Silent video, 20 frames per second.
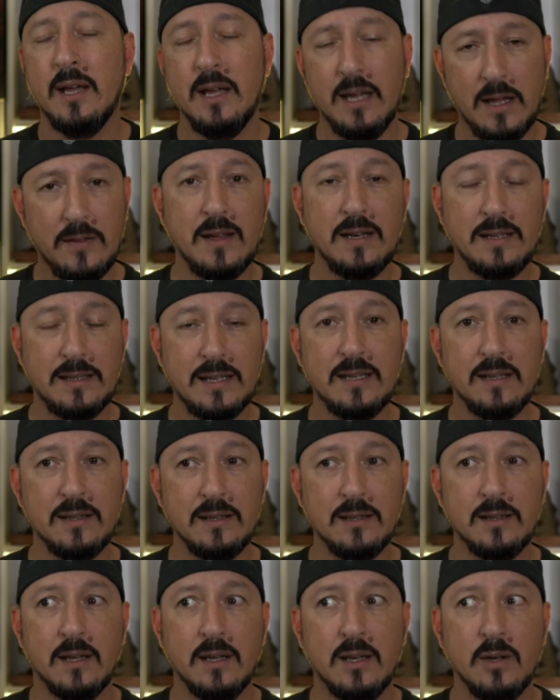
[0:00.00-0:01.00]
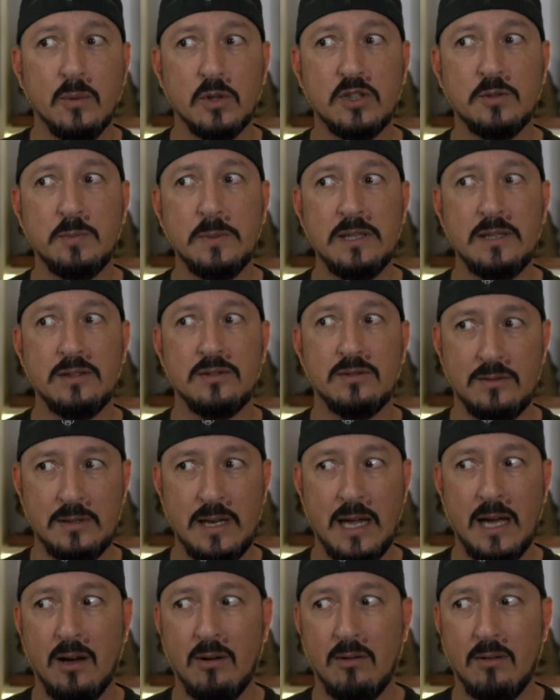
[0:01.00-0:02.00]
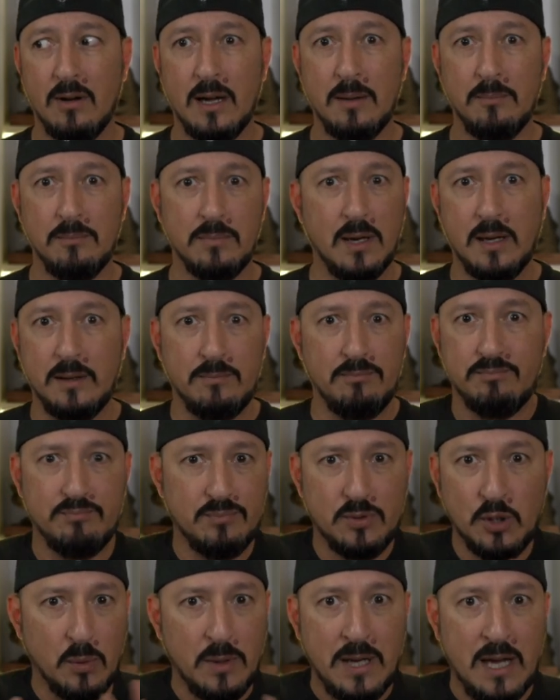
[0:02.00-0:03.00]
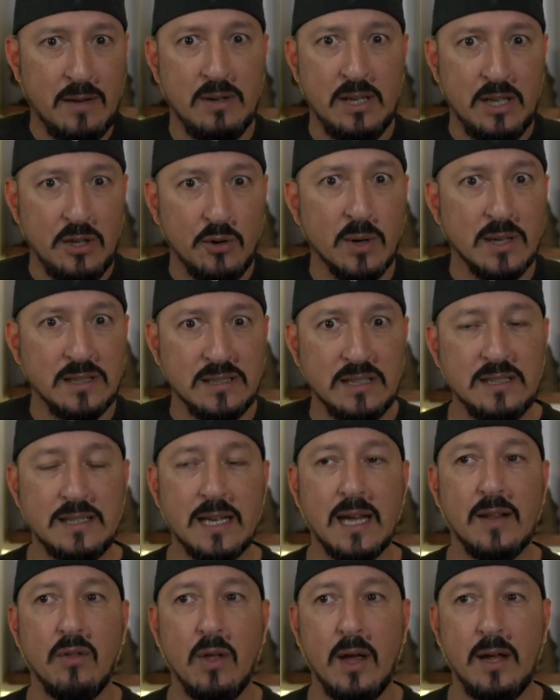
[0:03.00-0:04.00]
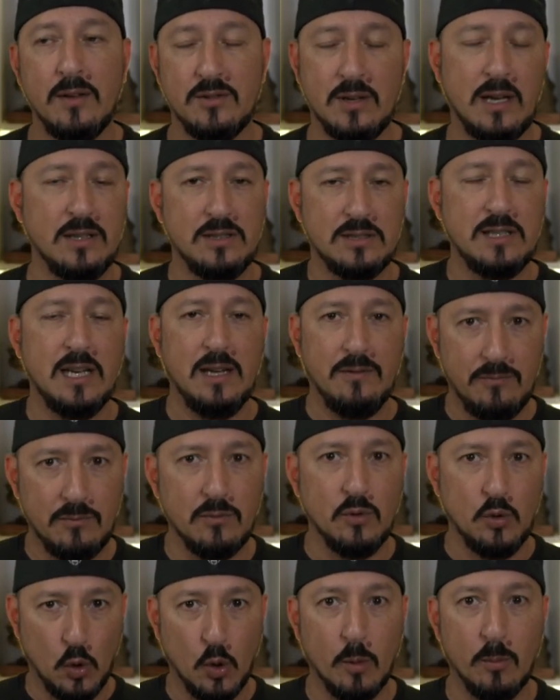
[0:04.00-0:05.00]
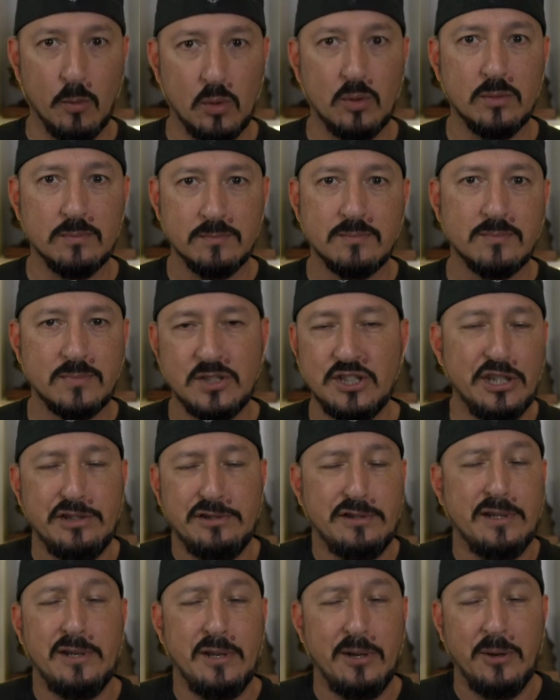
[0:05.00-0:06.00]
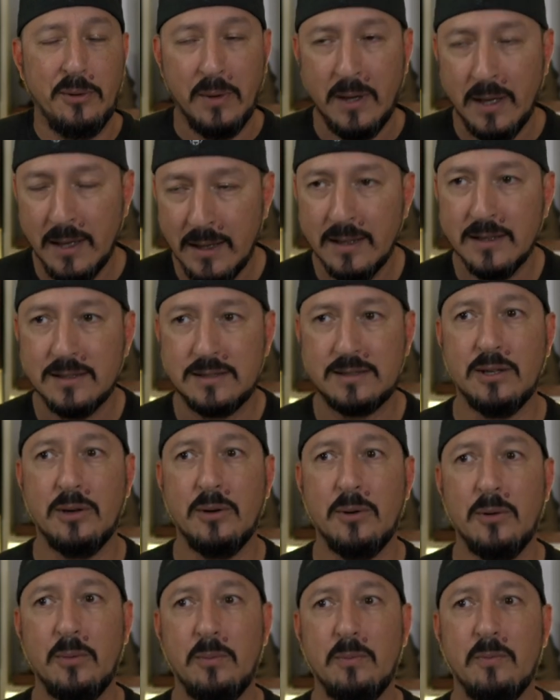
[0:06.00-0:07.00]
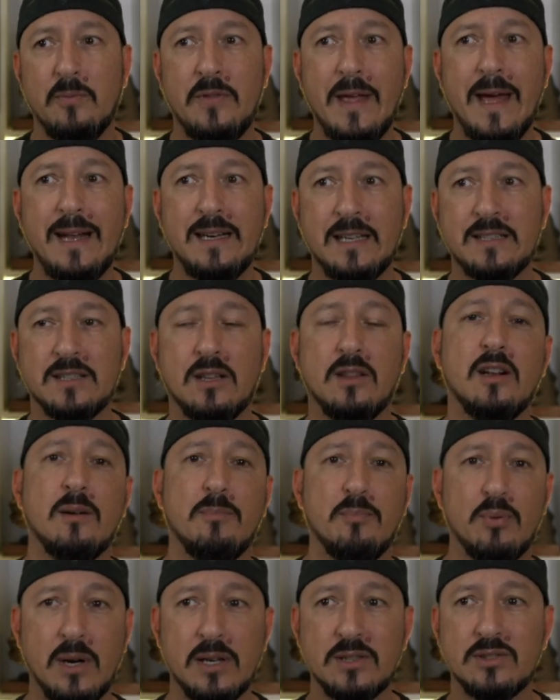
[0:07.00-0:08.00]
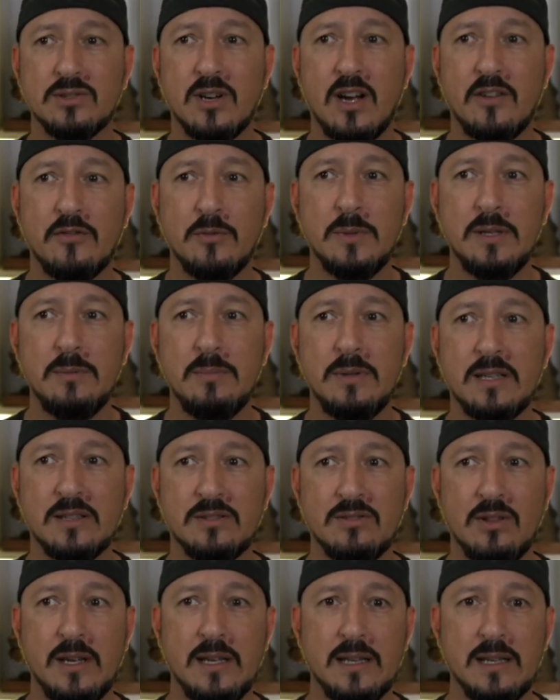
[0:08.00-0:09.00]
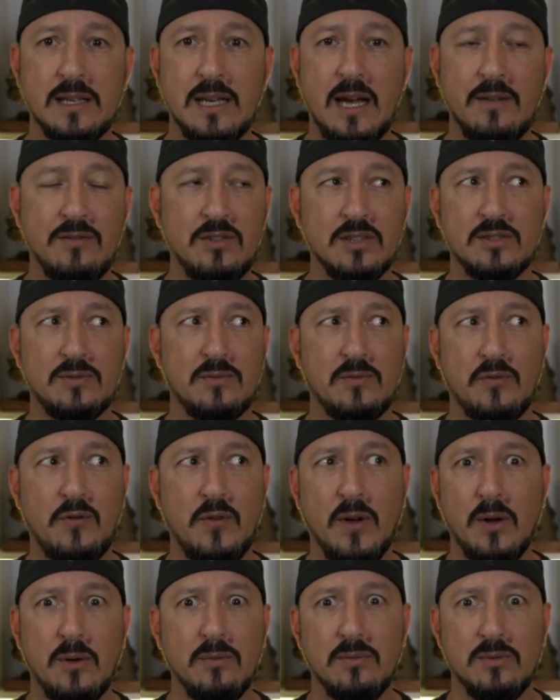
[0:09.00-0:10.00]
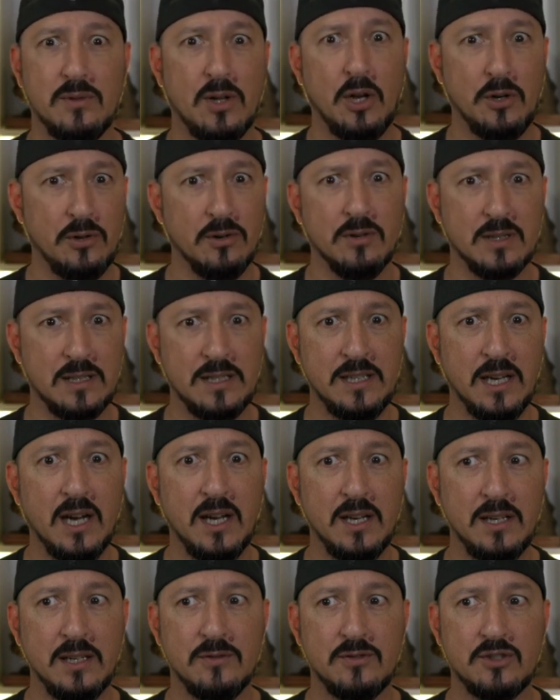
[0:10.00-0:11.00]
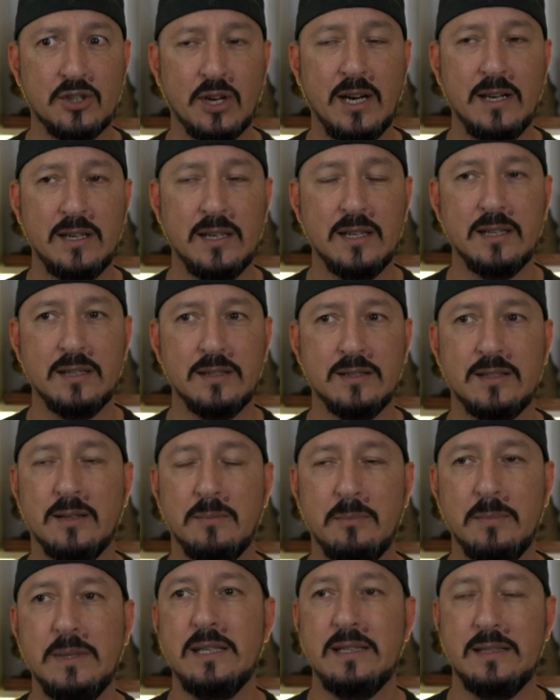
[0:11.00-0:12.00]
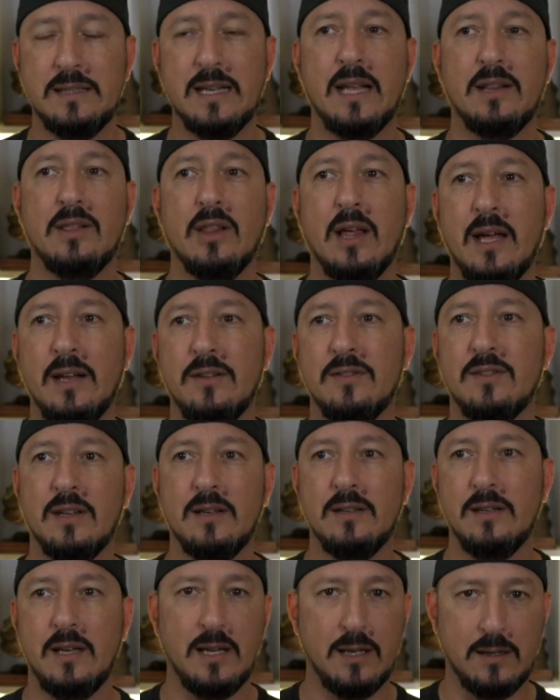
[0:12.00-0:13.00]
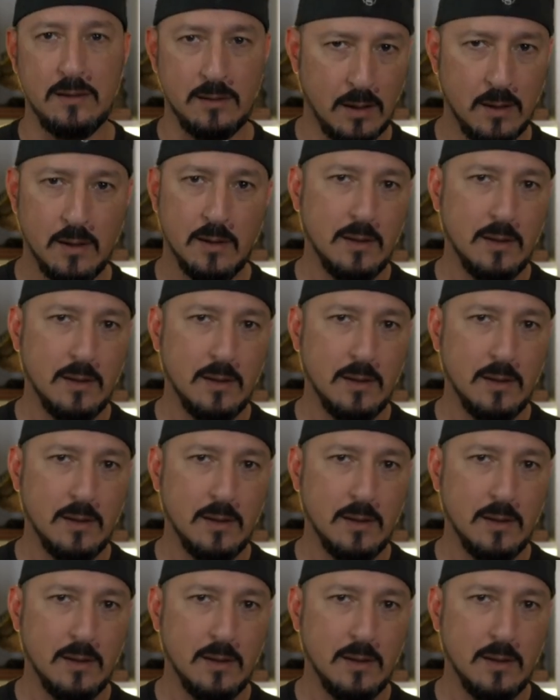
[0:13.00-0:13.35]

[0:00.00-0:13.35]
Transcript: and they didn't, which means now I'm, I don't have any crazy deadlines. I just have normal shit to do. So that takes a lot of pressure off of me because lately I've just felt under the gun of trying to, to meet deadlines and, and